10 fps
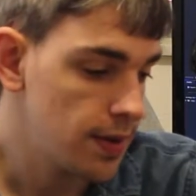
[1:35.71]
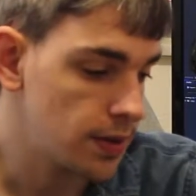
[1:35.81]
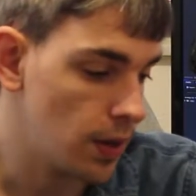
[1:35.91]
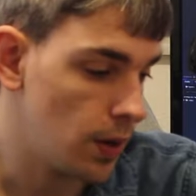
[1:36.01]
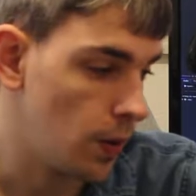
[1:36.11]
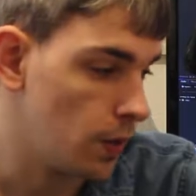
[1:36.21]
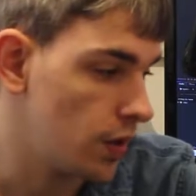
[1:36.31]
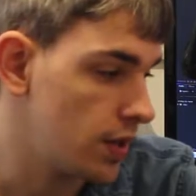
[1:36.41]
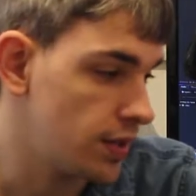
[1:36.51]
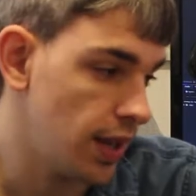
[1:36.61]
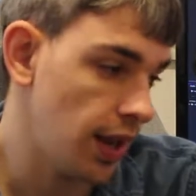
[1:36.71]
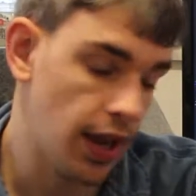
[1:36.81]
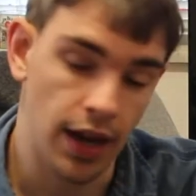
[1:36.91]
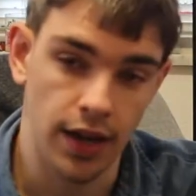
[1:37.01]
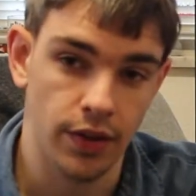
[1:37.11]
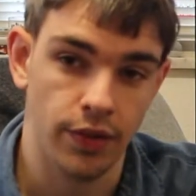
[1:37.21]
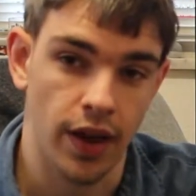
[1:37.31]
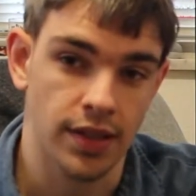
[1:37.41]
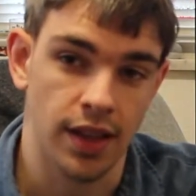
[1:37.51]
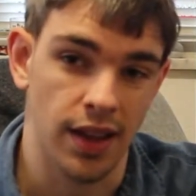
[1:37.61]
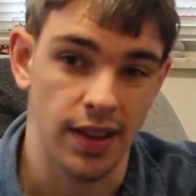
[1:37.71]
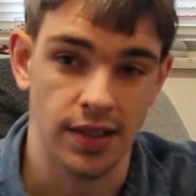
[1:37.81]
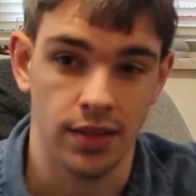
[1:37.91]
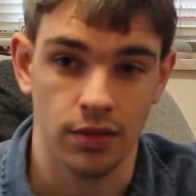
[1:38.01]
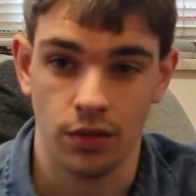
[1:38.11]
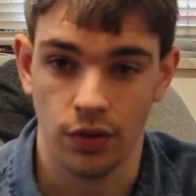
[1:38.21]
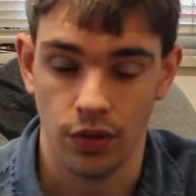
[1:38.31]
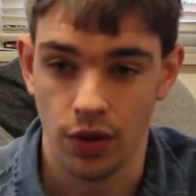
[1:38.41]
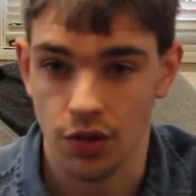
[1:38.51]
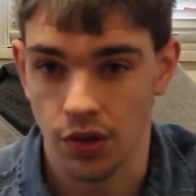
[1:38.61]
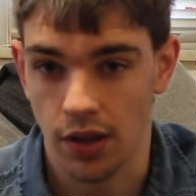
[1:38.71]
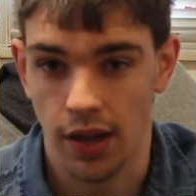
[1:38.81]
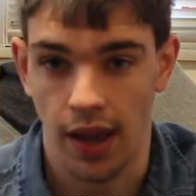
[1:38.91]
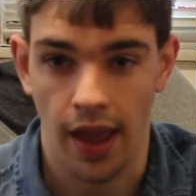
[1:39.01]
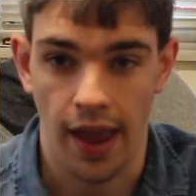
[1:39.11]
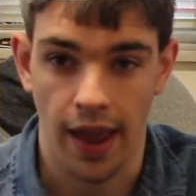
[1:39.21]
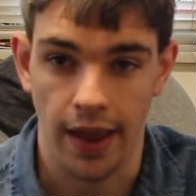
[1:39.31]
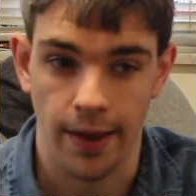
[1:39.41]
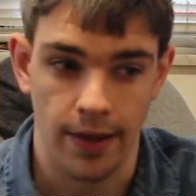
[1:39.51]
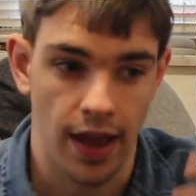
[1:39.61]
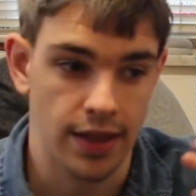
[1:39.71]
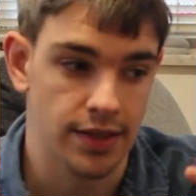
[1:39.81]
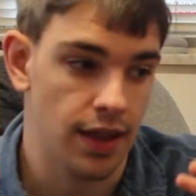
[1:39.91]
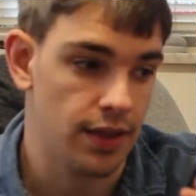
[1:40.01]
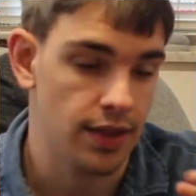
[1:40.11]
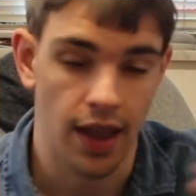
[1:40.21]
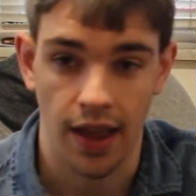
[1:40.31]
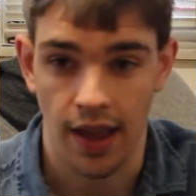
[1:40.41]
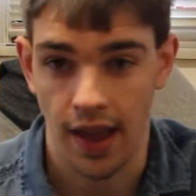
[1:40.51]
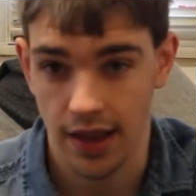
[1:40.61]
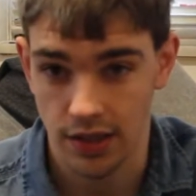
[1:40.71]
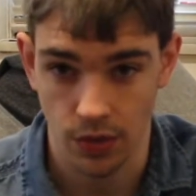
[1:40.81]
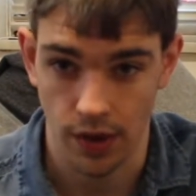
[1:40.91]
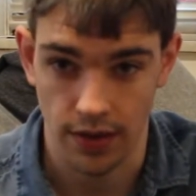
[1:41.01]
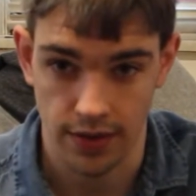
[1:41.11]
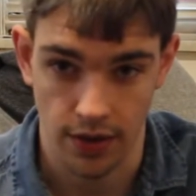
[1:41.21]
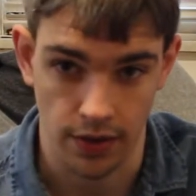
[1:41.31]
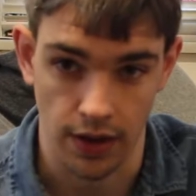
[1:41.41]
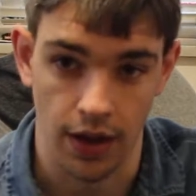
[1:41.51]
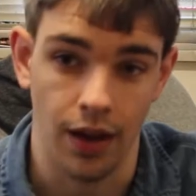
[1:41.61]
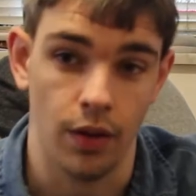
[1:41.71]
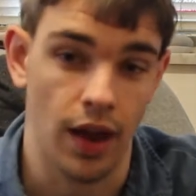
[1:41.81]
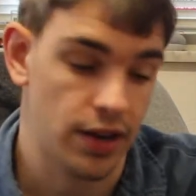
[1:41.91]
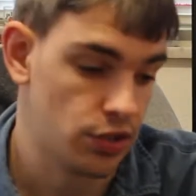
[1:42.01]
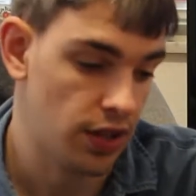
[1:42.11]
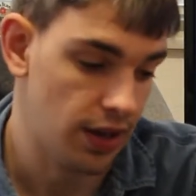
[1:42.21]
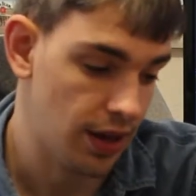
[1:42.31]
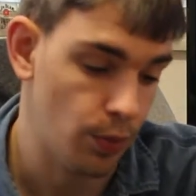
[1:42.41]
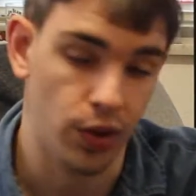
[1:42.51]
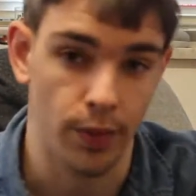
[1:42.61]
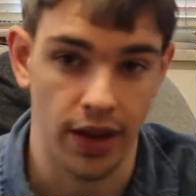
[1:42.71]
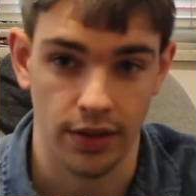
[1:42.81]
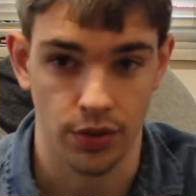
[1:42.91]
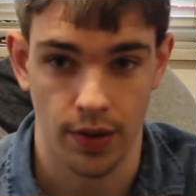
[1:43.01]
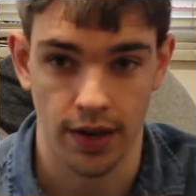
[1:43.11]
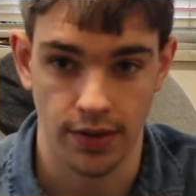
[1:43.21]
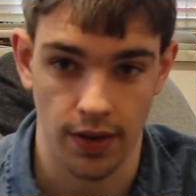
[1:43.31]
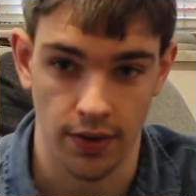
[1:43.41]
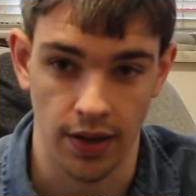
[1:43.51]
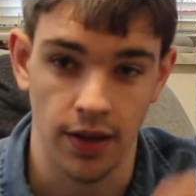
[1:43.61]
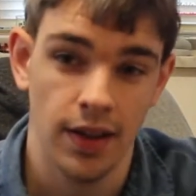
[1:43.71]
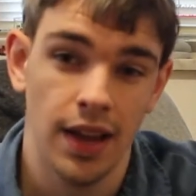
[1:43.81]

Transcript: So you can take any device that isn't usually a headset that has surround sound in it and actually implement surround sound in it.